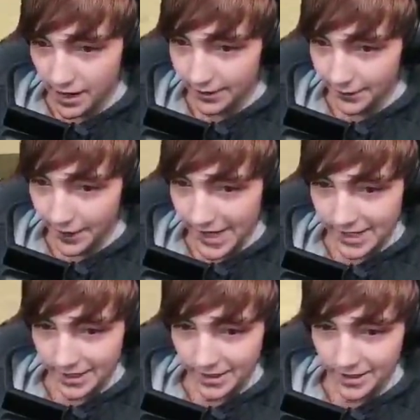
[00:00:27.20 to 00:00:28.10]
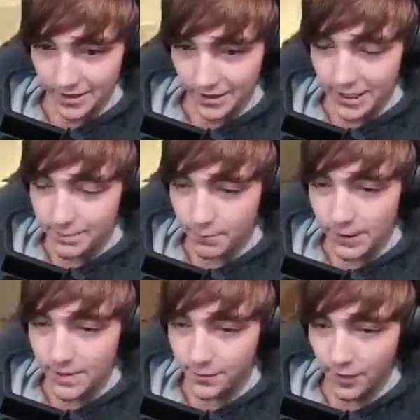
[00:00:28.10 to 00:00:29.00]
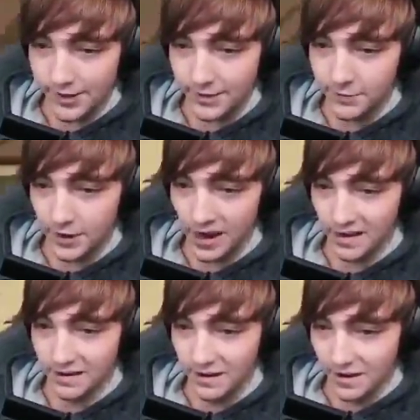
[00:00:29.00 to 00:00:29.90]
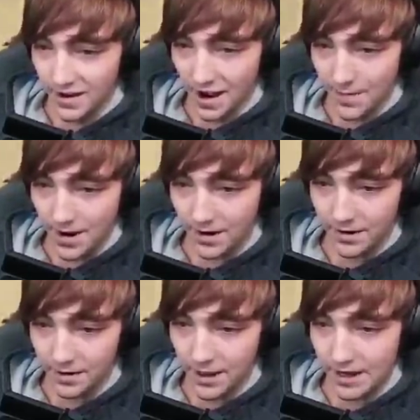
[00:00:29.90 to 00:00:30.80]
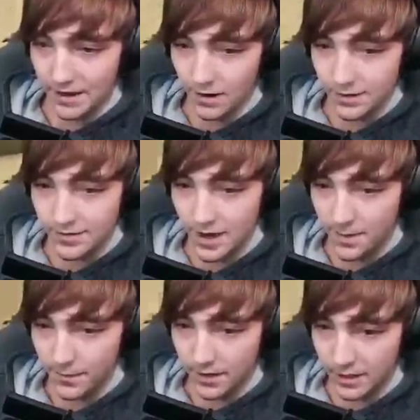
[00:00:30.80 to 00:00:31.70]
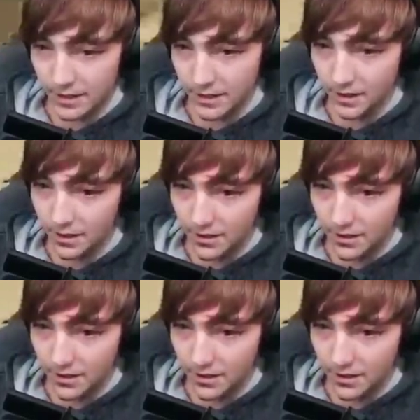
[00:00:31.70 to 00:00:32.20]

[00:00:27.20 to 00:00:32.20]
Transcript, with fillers: and like, it's pretty impressive, chat. I'm not gonna lie, Naruto's gotten pretty good.